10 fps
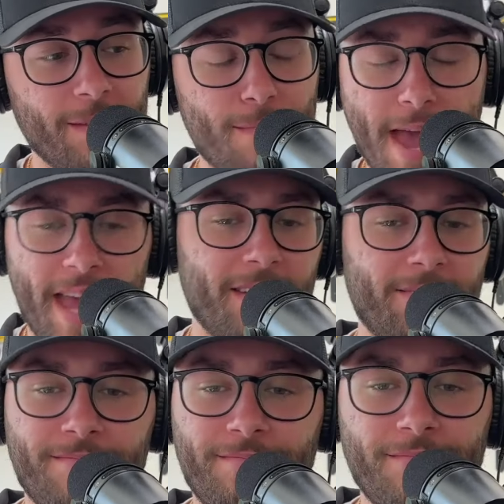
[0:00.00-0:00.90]
man,
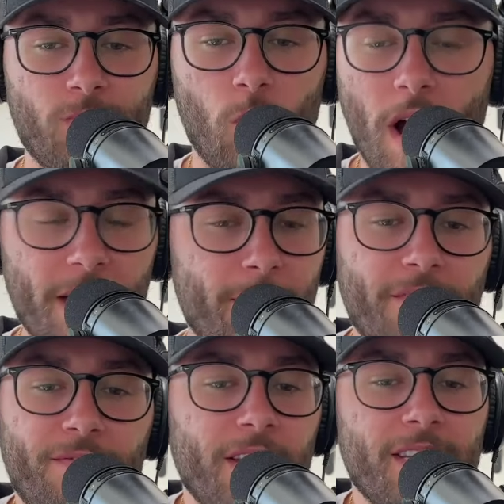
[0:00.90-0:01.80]
why am I
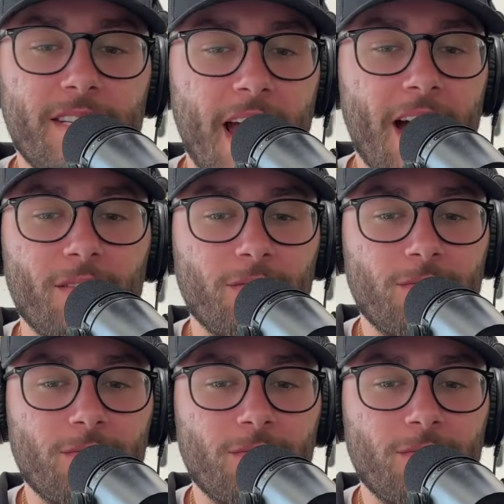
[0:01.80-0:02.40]
feeling down?